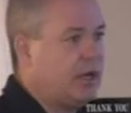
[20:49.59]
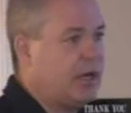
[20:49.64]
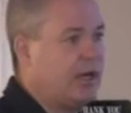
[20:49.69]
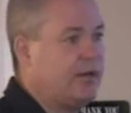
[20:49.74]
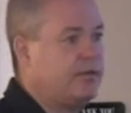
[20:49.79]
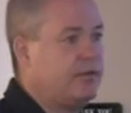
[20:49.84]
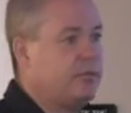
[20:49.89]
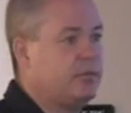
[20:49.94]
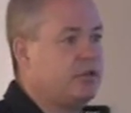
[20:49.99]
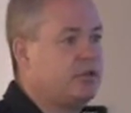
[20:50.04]

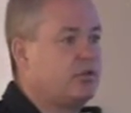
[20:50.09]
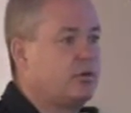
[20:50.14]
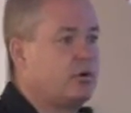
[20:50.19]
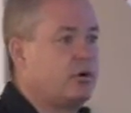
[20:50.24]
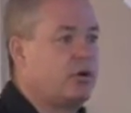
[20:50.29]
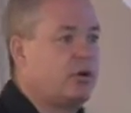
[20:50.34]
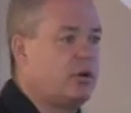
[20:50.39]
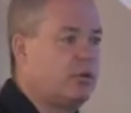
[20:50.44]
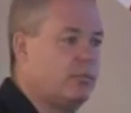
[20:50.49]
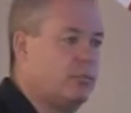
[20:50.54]
have the
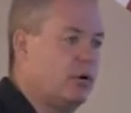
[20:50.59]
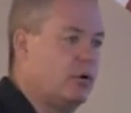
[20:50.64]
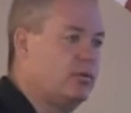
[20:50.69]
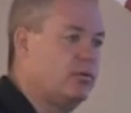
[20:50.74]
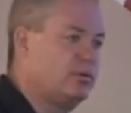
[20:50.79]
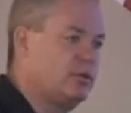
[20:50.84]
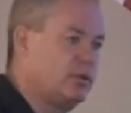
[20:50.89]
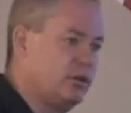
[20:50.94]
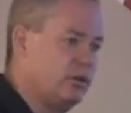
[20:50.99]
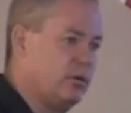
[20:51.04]
majority of
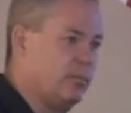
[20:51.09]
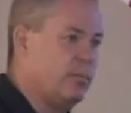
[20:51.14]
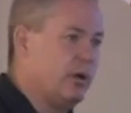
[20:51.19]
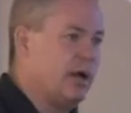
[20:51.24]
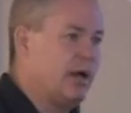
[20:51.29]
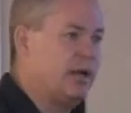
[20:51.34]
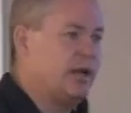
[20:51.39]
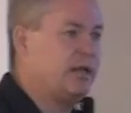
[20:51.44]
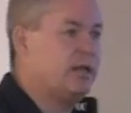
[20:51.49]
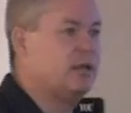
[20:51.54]
bones in your
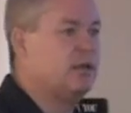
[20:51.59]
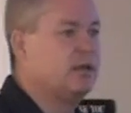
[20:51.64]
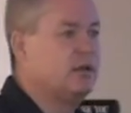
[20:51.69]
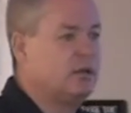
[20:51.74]
body.